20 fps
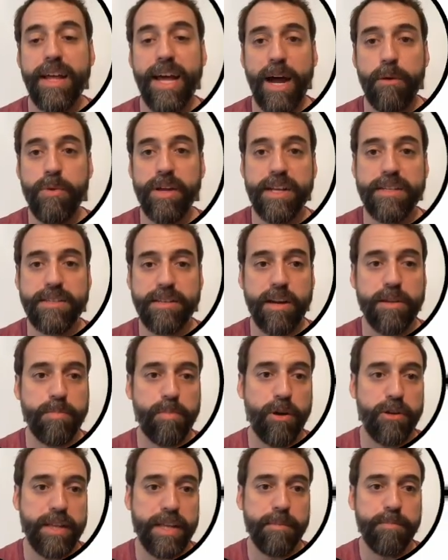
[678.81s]
and we can start
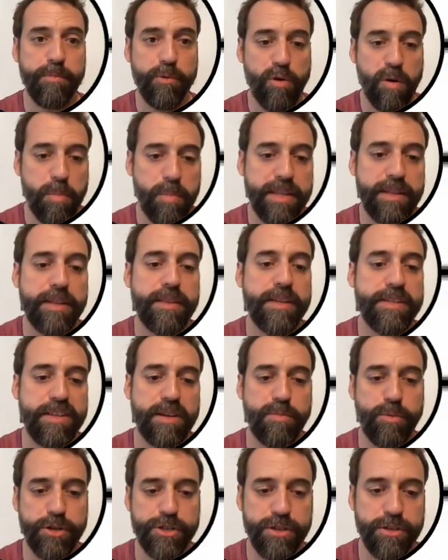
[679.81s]
plotting probability
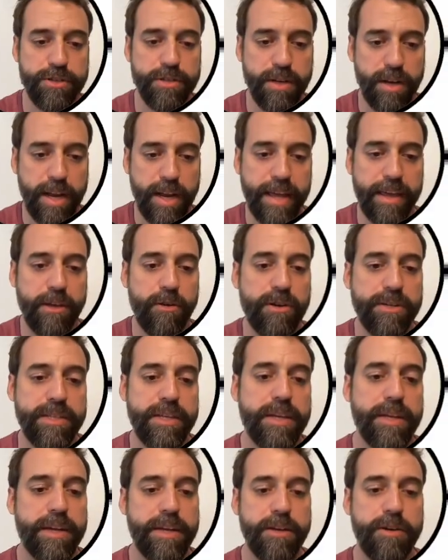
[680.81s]
distributions like you are
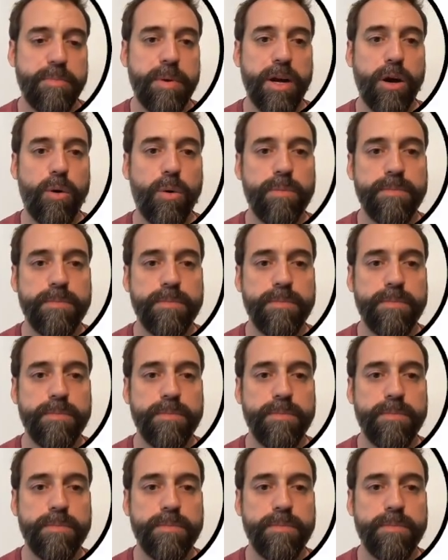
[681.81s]
seeing here below.